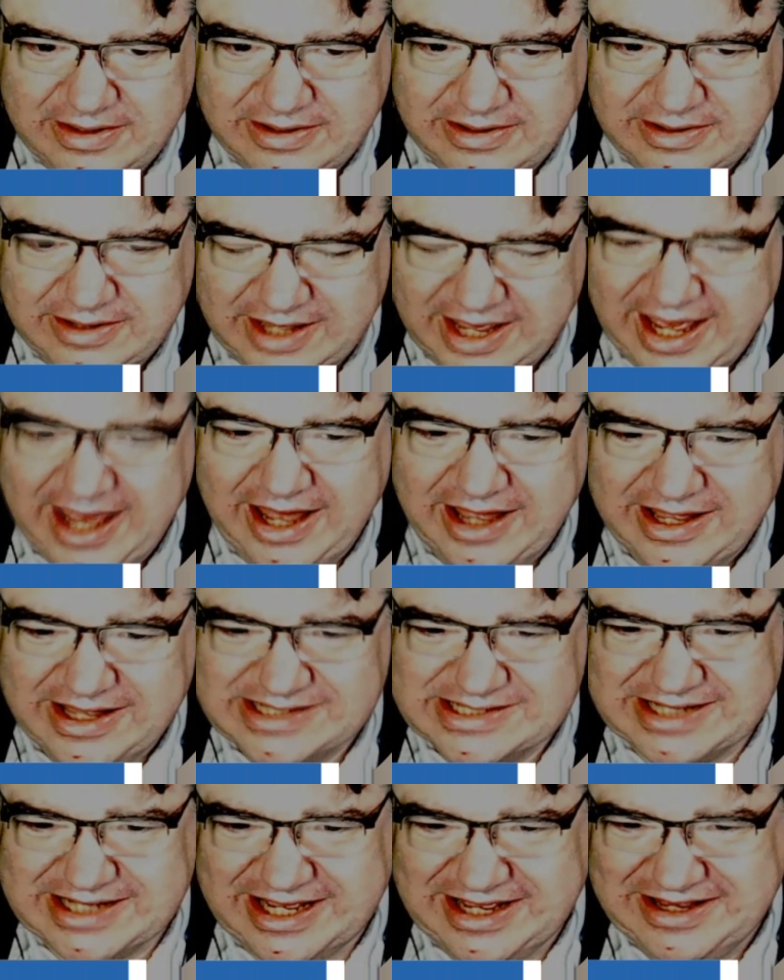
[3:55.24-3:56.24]
Yeah,
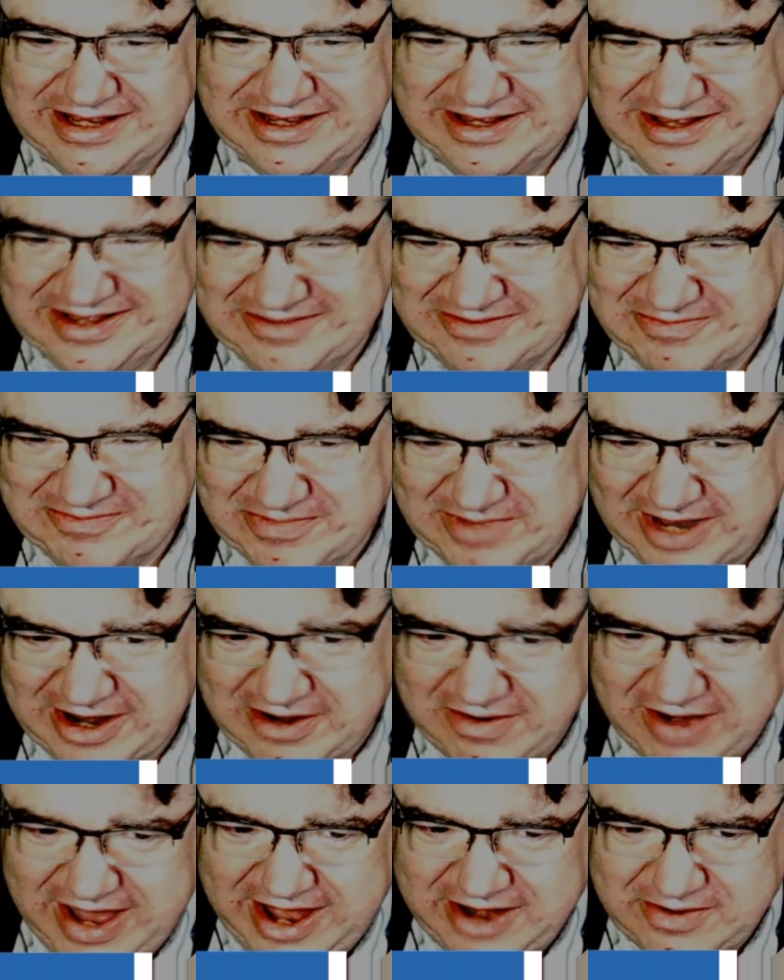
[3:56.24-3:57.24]
now
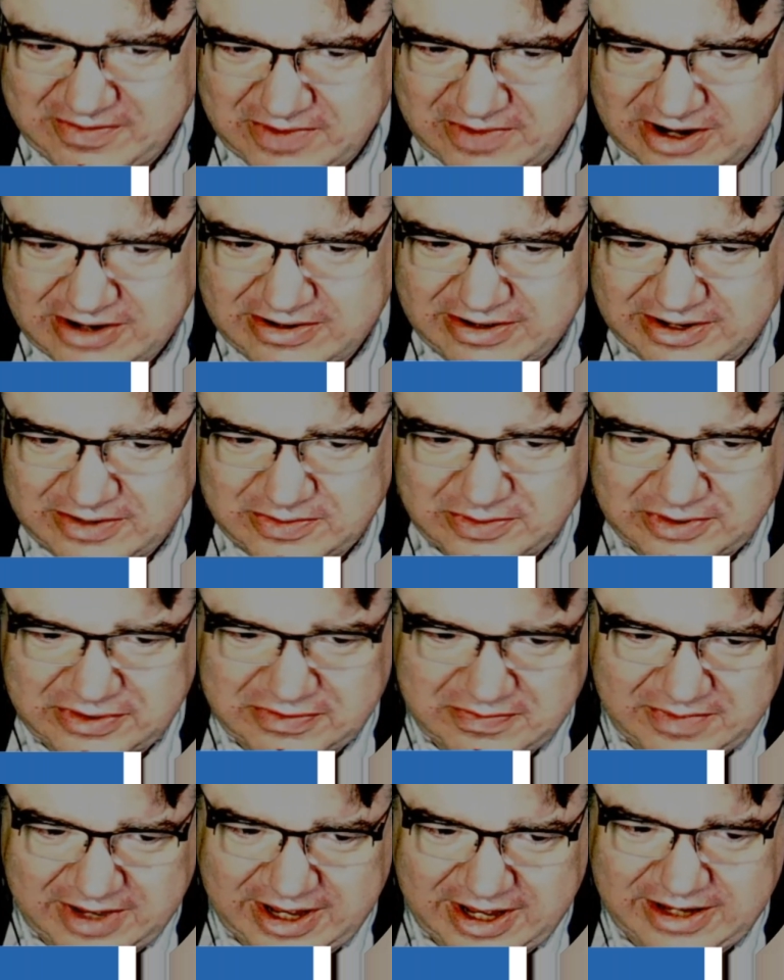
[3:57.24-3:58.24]
granted, we're going with
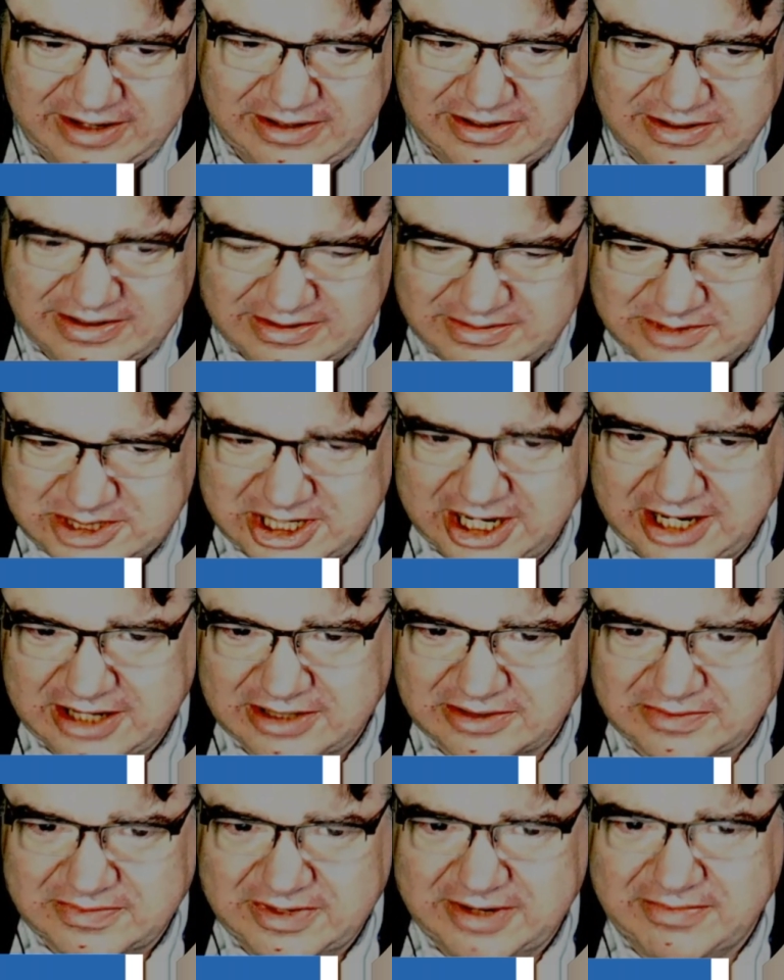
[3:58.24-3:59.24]
my
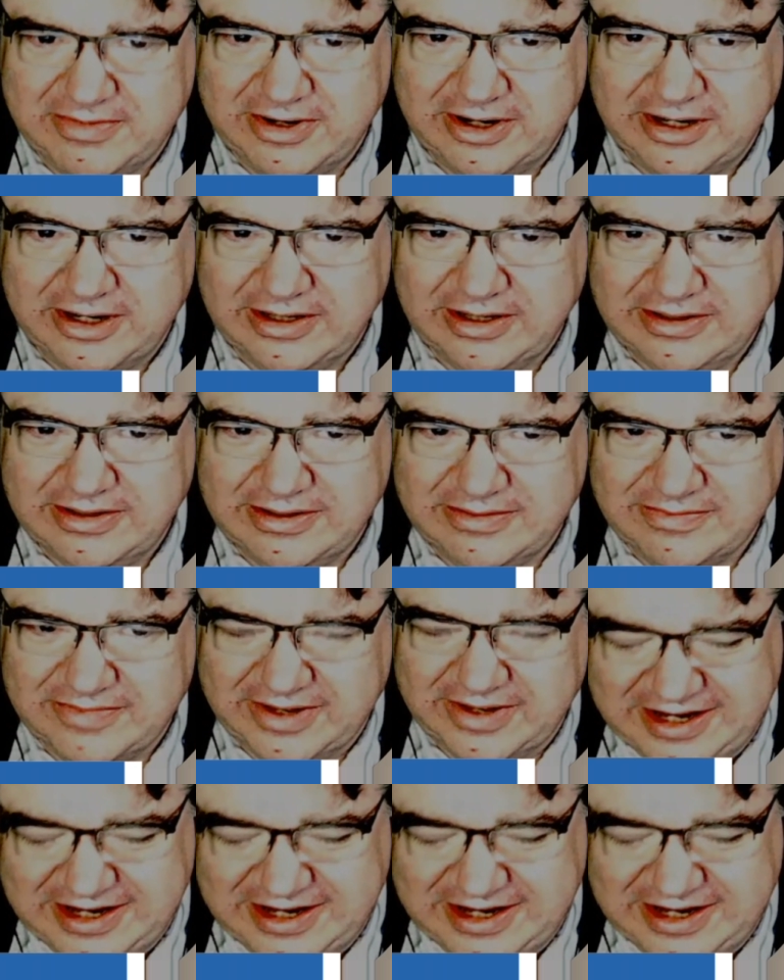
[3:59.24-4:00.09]
jangled memory, but